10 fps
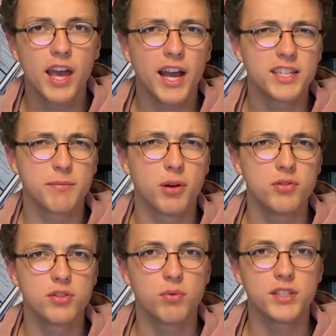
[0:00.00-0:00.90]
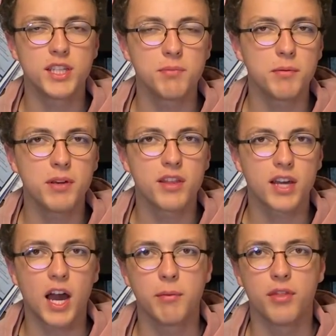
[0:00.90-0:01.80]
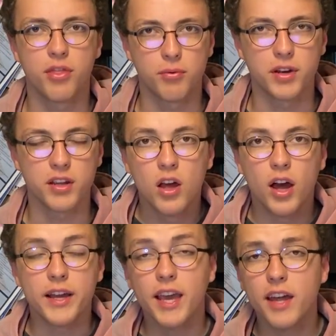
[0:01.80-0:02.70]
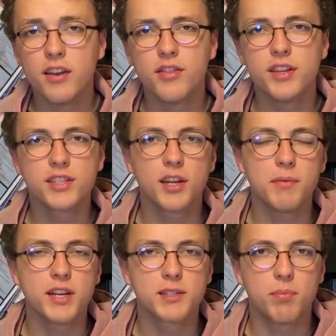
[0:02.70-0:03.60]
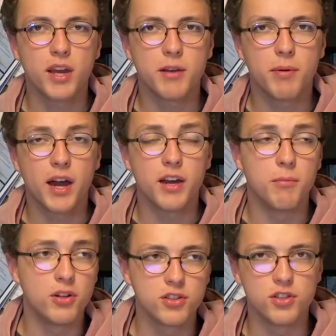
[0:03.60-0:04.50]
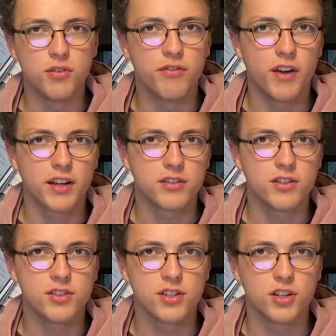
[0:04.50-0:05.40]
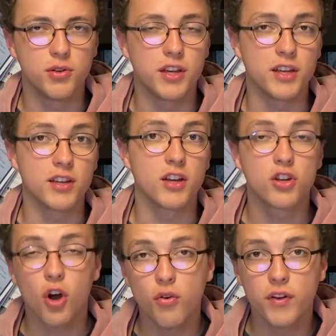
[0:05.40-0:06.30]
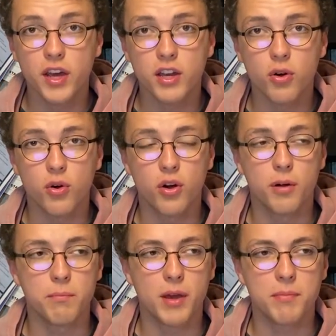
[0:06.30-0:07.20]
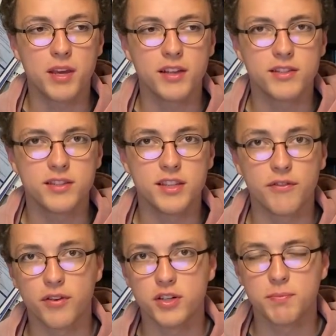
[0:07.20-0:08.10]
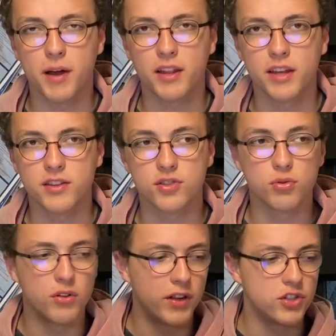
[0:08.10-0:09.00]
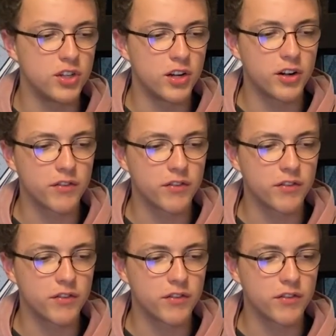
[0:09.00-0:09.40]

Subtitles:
as opposed to what seemed to be the common 3. Again, this could be explained by a multitude of factors, including COVID, or maybe it differs by like the School of Engineering